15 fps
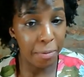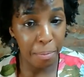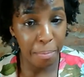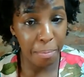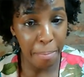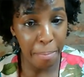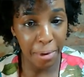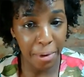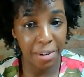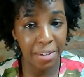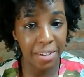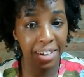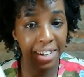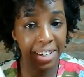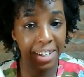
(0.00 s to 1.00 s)
remember
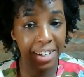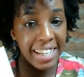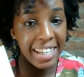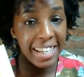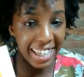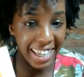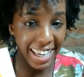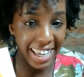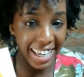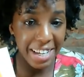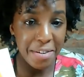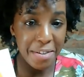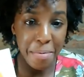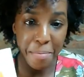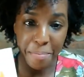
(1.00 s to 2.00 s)
to
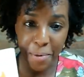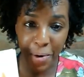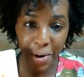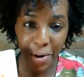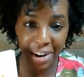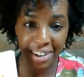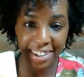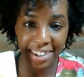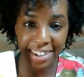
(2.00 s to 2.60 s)
eat more